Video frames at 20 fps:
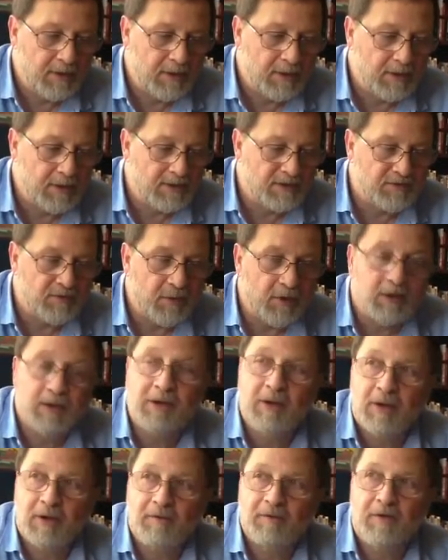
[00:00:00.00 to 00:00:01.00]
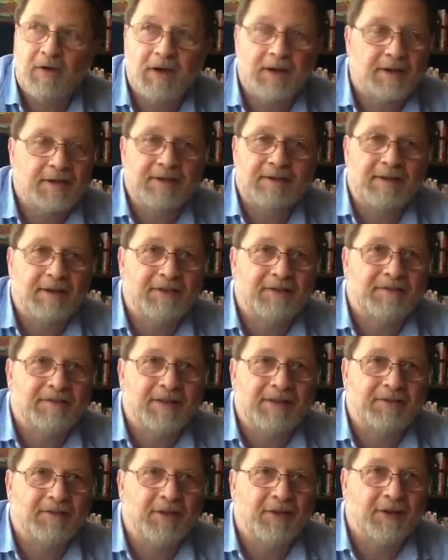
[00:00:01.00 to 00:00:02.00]
It's very clarifying.
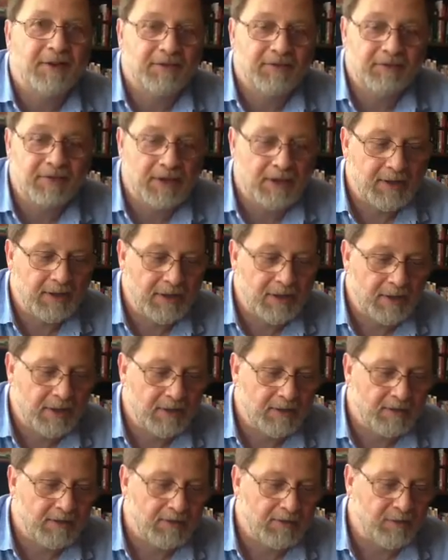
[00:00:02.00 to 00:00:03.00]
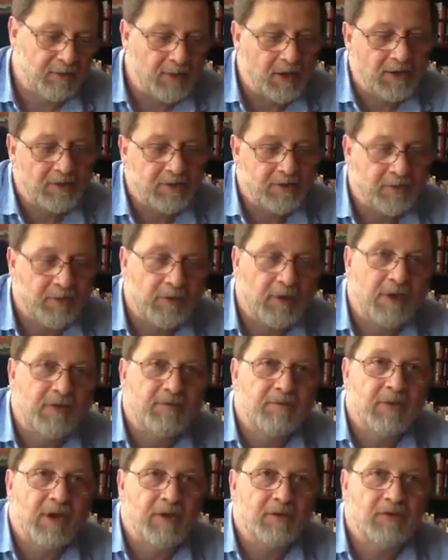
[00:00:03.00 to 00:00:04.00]
That's all I can say. And as a philosopher,
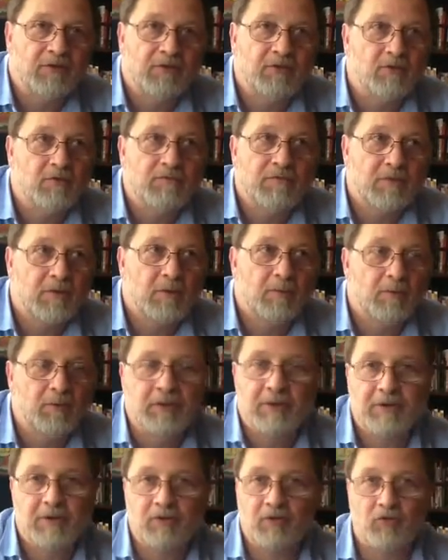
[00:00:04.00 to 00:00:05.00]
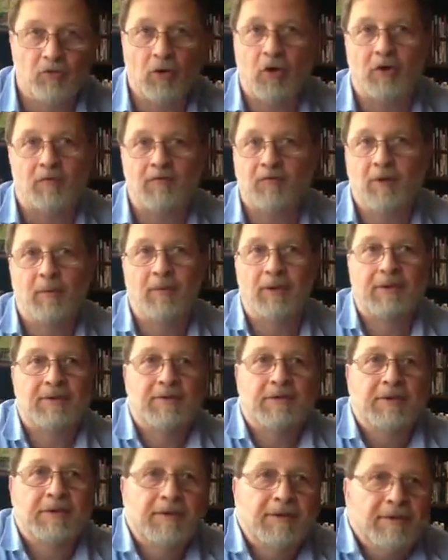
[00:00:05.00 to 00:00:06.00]
I just completely draw from
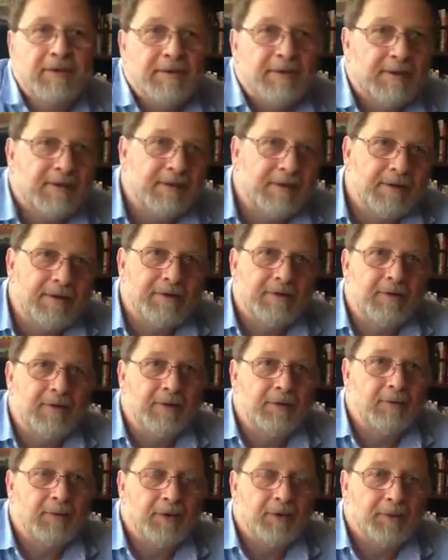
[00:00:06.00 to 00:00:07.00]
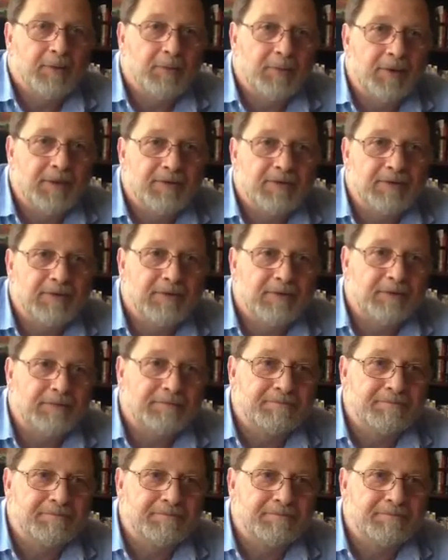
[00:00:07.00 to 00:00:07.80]
it on a regular basis.